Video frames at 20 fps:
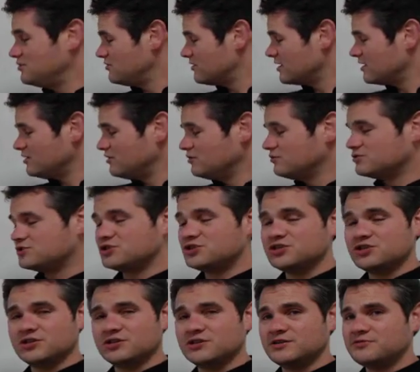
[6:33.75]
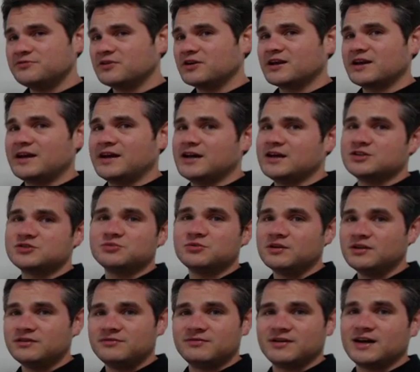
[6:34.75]
You can use should for
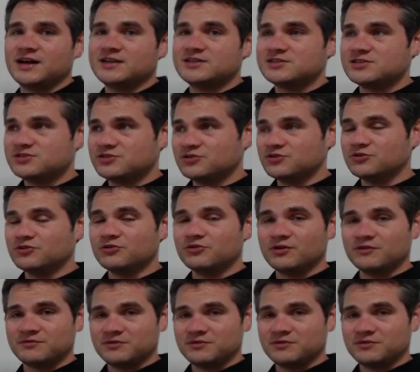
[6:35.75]
casual advice too